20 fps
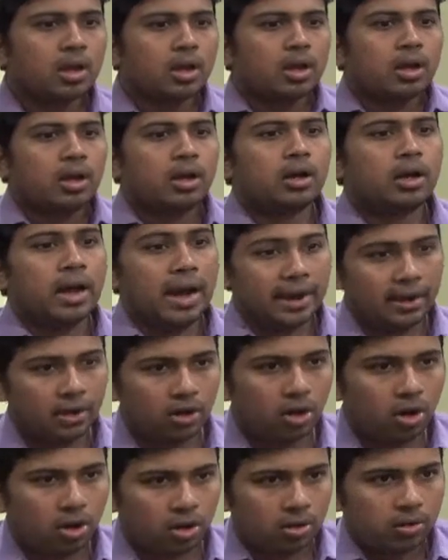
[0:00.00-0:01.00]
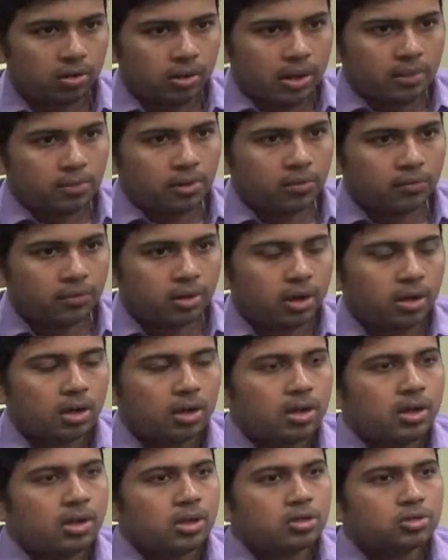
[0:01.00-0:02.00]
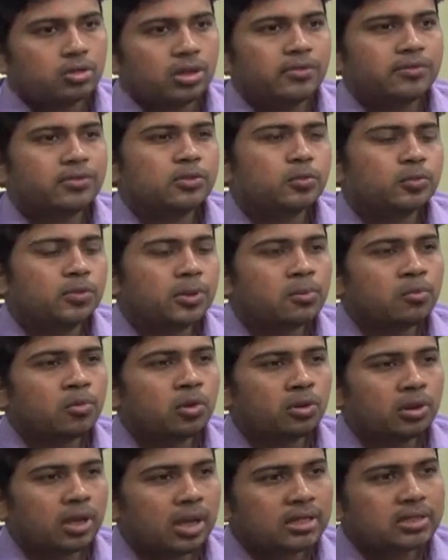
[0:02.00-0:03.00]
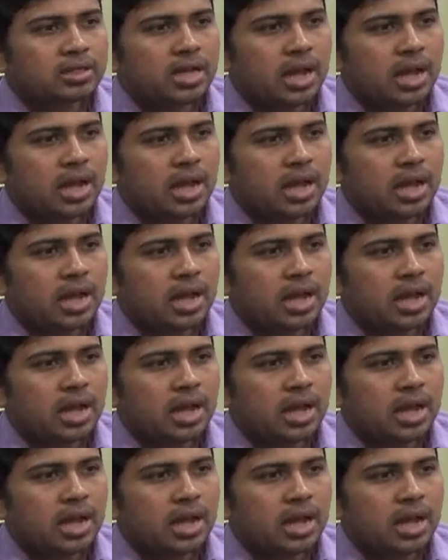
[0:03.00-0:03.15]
and law above all. So if Supreme Court has